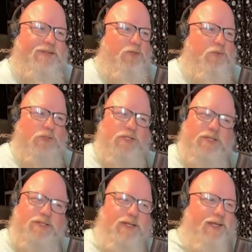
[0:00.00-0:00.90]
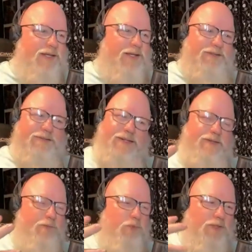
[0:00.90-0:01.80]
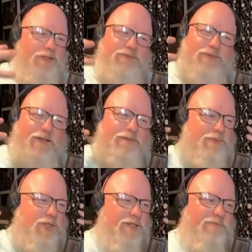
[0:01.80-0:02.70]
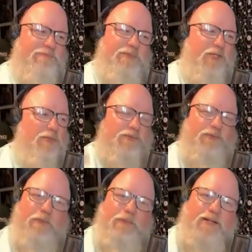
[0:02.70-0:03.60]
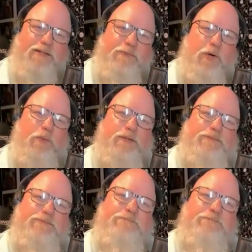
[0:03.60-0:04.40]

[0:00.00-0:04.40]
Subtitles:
you were just in it and really felt just beautiful about the moment?